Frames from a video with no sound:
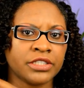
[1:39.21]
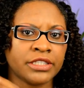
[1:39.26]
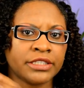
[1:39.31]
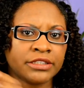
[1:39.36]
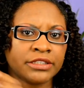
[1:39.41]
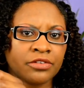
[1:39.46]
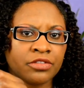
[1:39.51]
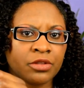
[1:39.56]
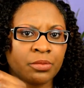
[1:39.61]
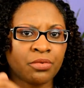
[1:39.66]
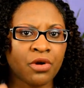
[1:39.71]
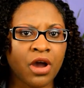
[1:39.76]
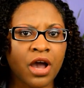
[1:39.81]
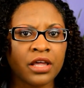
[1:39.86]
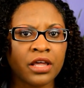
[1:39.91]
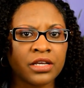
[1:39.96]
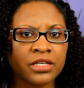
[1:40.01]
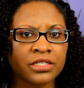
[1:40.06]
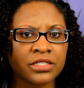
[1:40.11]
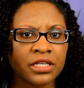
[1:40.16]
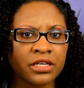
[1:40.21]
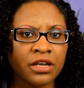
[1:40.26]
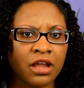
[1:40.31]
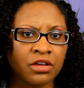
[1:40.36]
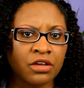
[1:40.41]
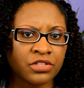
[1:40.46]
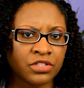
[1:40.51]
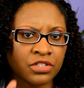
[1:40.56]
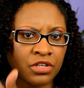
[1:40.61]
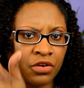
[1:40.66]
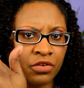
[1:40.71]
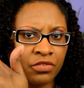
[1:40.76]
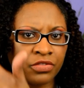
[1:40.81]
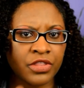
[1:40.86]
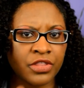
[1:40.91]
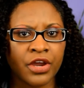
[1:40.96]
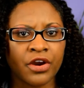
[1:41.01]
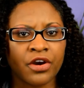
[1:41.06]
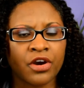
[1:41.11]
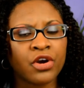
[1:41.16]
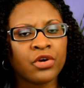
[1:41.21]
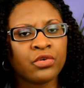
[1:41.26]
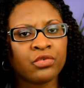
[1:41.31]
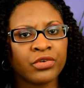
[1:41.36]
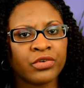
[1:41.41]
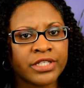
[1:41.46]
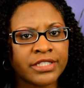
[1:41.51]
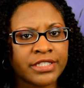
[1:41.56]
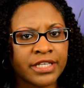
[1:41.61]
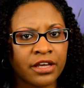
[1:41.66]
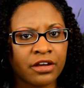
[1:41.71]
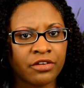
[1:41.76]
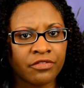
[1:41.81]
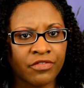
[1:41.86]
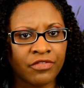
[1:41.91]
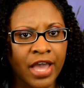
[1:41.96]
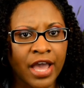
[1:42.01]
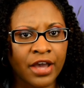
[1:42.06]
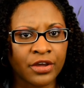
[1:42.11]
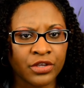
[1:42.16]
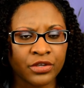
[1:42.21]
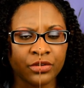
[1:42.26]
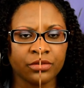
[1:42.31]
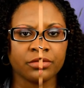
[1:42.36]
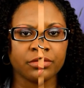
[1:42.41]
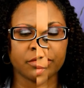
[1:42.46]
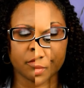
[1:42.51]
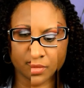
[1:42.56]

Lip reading: a list of the products and also their retail value.